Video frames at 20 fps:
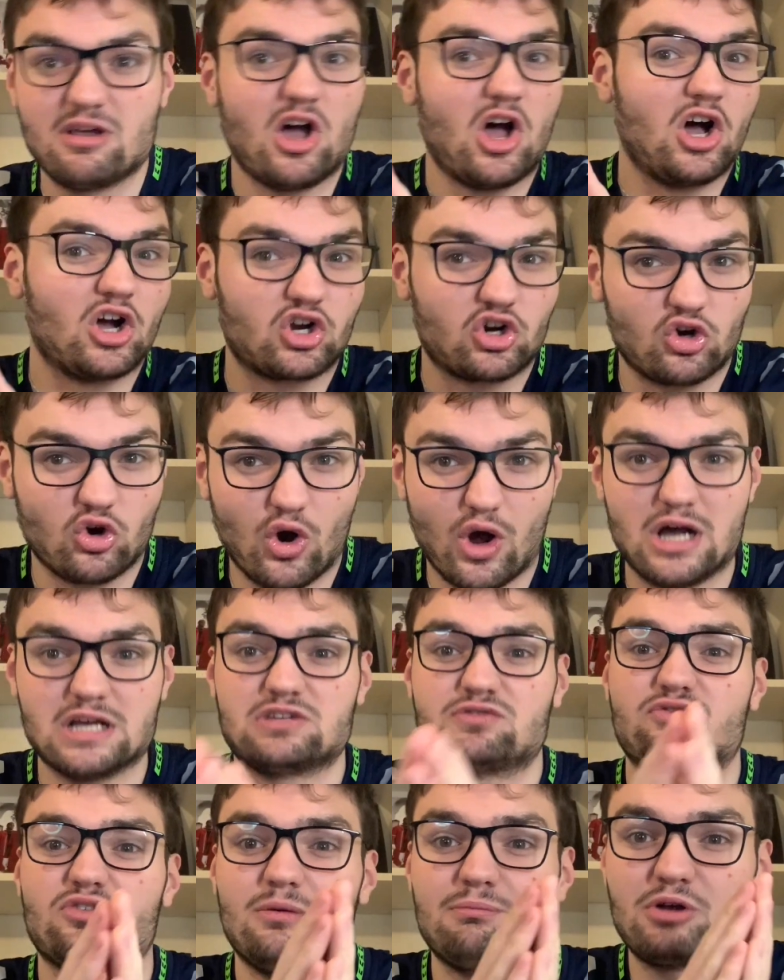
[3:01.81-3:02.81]
across
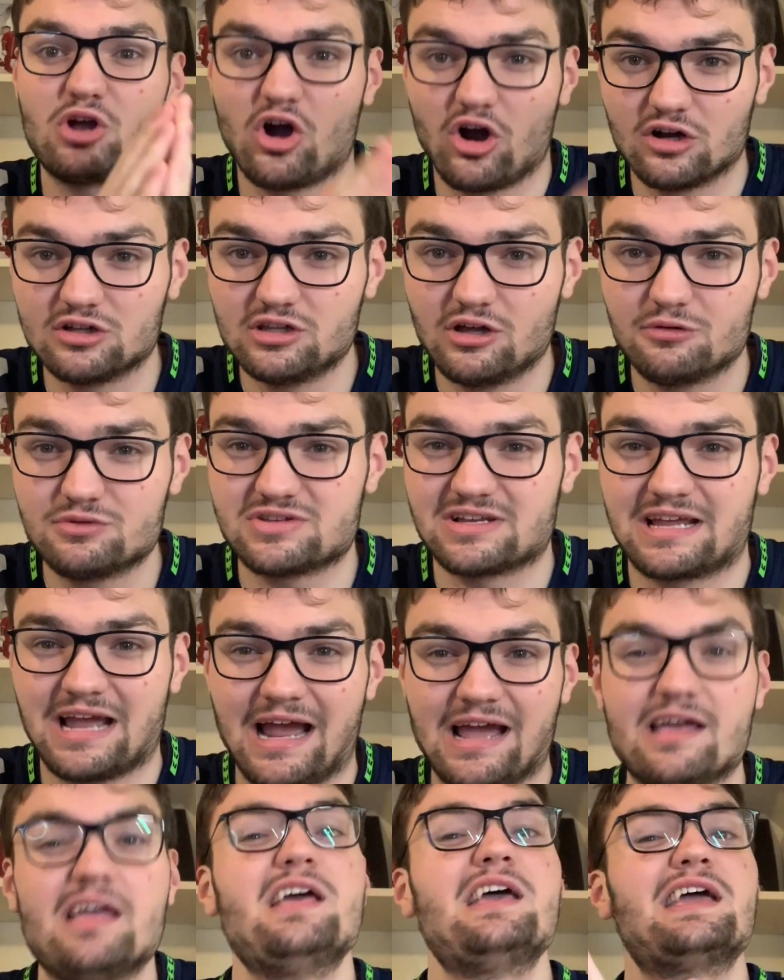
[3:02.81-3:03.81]
from Carlos, a
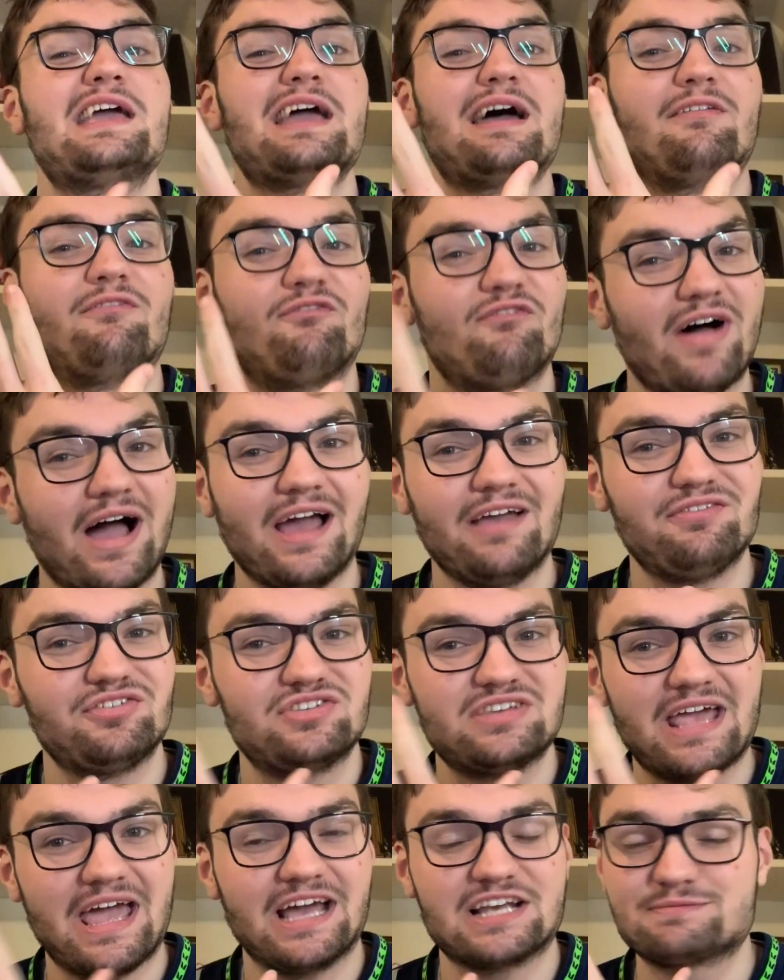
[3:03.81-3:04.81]
guy who had 5
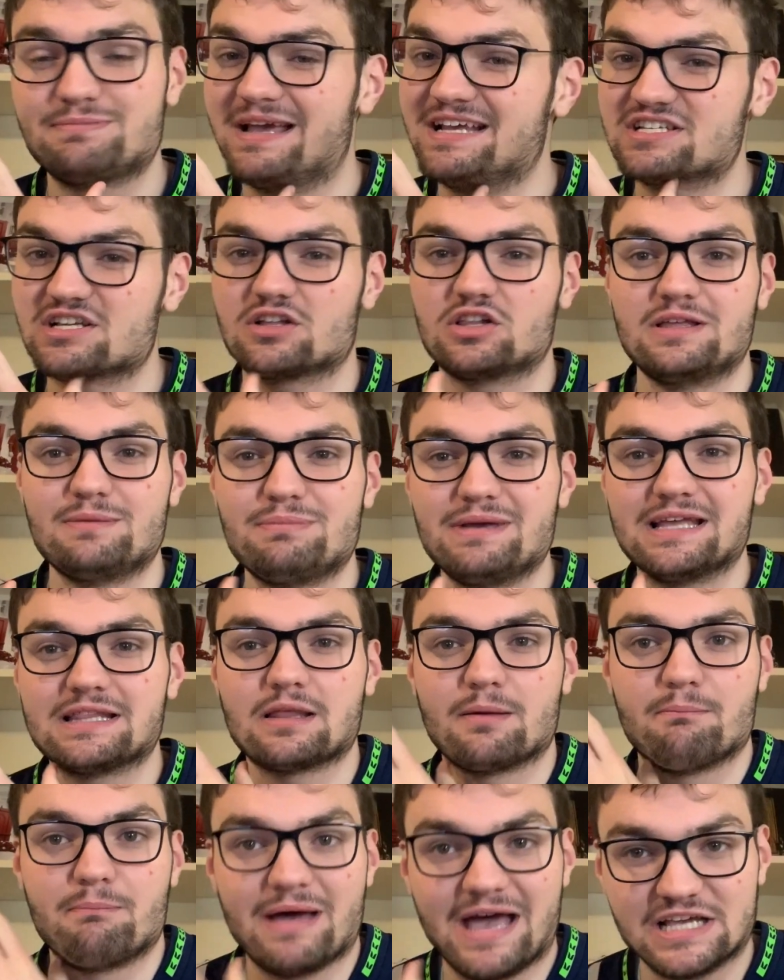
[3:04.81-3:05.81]
sacks, basically being the
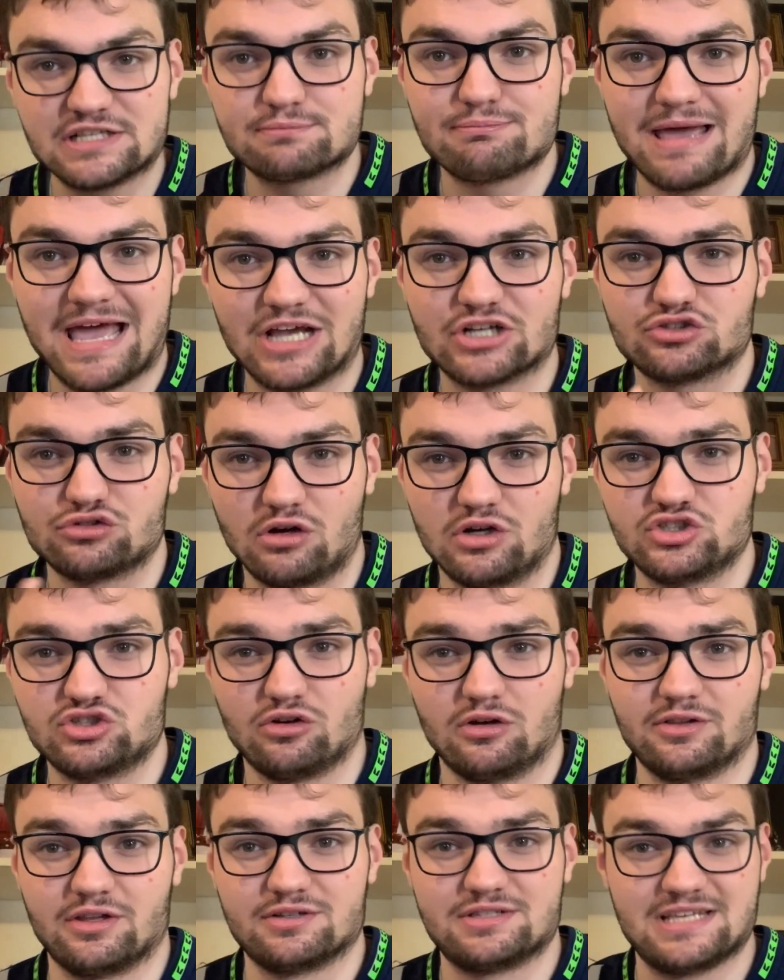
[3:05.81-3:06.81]
best pass rusher
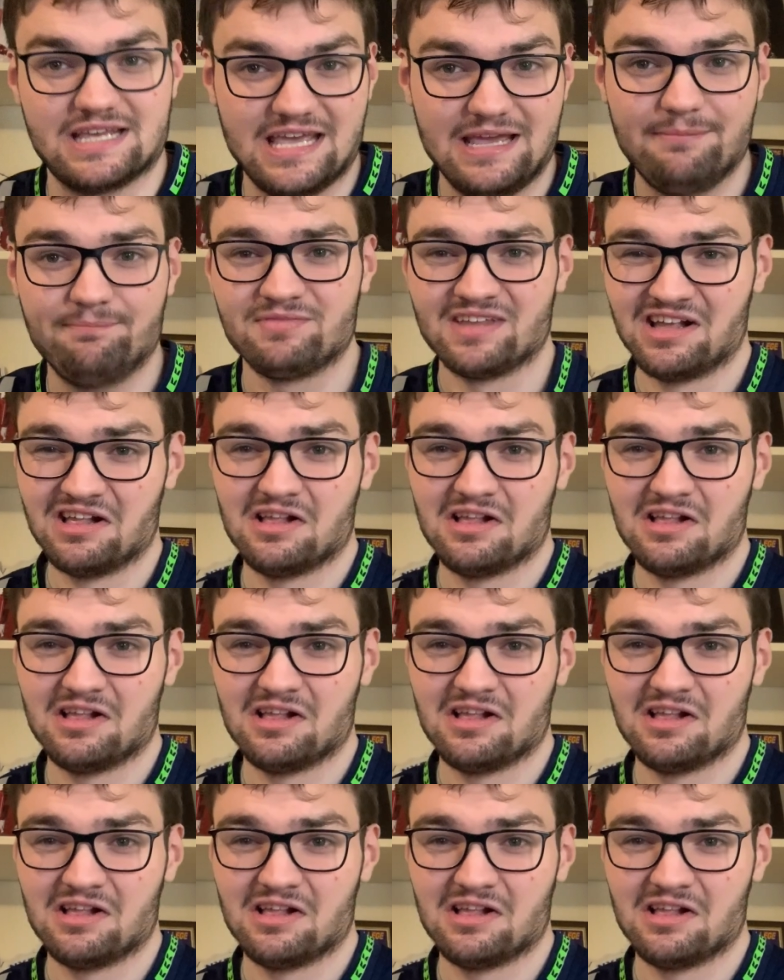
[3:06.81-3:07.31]
on the team.